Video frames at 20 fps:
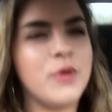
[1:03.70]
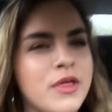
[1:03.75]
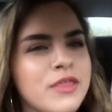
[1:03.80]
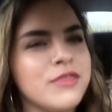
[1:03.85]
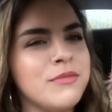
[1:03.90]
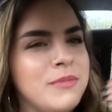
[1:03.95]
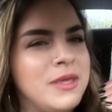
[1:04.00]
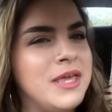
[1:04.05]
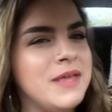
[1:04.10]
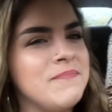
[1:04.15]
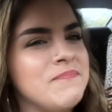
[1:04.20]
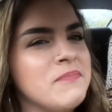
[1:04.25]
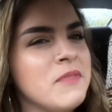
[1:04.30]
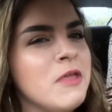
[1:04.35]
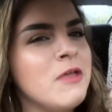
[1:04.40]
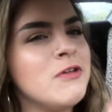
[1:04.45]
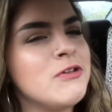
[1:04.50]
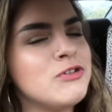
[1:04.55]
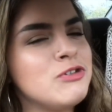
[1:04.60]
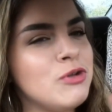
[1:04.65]
with me.
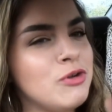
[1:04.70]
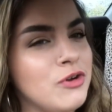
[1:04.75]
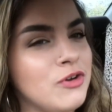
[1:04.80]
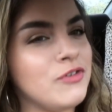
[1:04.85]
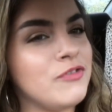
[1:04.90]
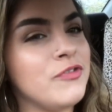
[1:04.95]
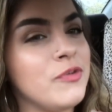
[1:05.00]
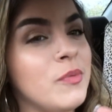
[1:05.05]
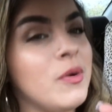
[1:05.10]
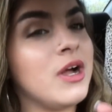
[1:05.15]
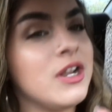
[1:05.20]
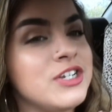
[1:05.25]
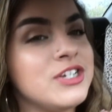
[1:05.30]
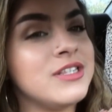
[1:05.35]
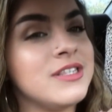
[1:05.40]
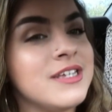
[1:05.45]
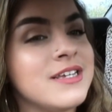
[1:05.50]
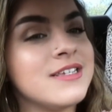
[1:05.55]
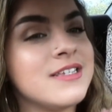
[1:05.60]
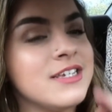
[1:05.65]
So girl, if you're
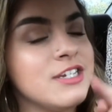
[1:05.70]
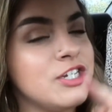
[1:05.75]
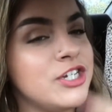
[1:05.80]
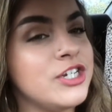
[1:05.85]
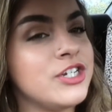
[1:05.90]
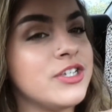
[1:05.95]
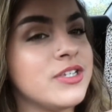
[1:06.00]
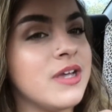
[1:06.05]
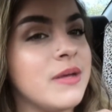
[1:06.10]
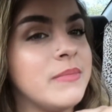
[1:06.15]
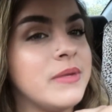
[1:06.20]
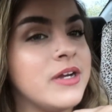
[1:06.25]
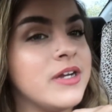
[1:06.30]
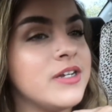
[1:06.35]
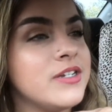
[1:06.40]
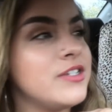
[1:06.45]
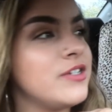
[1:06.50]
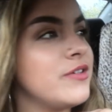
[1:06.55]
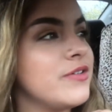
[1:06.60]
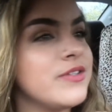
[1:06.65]
watching this, like, she just got
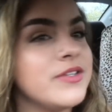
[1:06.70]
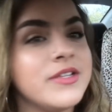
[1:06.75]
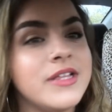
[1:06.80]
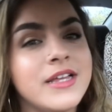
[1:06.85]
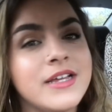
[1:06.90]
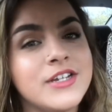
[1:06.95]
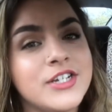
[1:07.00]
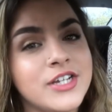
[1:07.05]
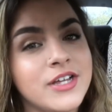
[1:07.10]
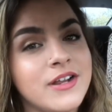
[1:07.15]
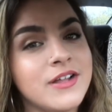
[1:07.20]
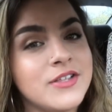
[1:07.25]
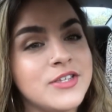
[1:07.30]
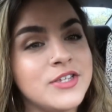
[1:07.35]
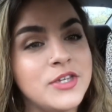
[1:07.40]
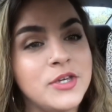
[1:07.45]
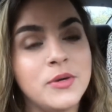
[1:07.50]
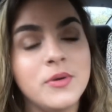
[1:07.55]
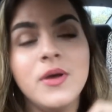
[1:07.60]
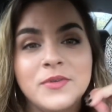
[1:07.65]
married too, so like, shout out
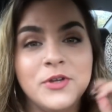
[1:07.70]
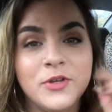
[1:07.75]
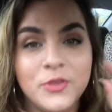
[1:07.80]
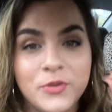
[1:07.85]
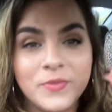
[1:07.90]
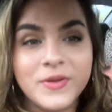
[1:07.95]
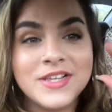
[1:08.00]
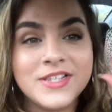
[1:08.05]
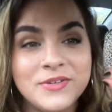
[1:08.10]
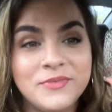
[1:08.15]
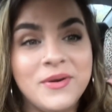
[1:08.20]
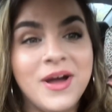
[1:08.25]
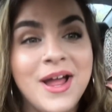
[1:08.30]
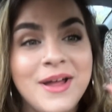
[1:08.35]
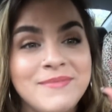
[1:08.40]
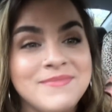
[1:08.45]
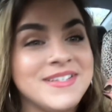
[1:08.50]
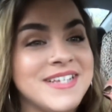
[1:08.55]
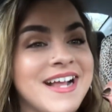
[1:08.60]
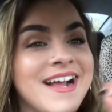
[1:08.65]
to you. You're the reason why
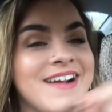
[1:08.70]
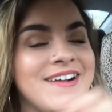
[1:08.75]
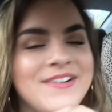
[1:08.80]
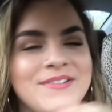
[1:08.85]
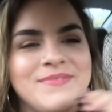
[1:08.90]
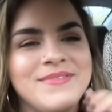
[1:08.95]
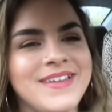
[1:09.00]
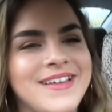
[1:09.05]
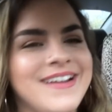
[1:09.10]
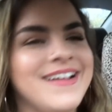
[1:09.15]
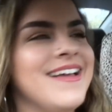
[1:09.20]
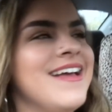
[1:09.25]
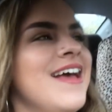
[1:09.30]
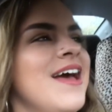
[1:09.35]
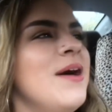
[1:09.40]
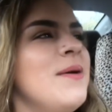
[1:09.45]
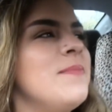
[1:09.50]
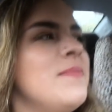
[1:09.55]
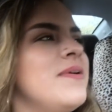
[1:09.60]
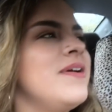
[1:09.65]
I'm scared. No, I'm kidding.
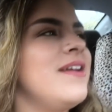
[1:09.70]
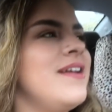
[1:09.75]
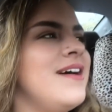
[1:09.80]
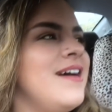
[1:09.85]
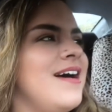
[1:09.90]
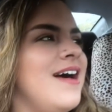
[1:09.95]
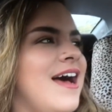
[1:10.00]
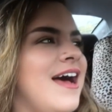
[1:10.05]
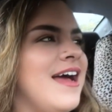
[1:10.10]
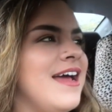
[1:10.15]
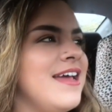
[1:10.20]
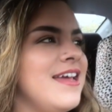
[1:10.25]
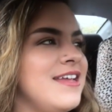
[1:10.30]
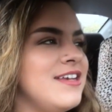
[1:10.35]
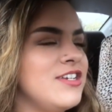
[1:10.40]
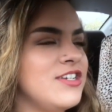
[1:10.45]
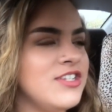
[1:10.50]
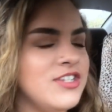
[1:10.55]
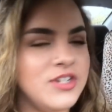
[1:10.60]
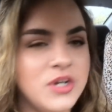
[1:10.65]
But I
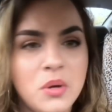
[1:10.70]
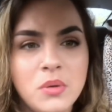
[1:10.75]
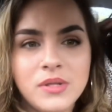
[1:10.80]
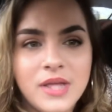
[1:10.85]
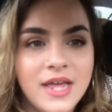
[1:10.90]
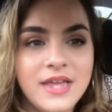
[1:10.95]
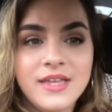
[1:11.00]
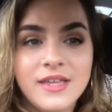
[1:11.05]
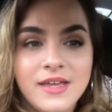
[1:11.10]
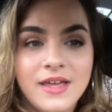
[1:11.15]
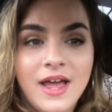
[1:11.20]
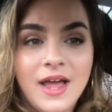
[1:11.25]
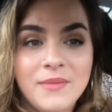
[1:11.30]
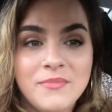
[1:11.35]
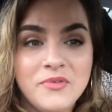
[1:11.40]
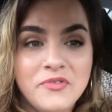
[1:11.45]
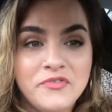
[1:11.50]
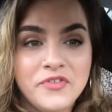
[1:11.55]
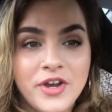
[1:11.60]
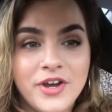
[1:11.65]
just don't like it.
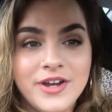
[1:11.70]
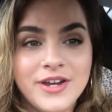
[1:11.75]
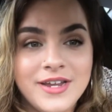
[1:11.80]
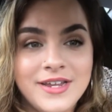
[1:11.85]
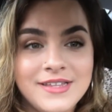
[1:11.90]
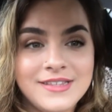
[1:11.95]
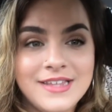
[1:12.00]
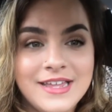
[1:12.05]
I'm a very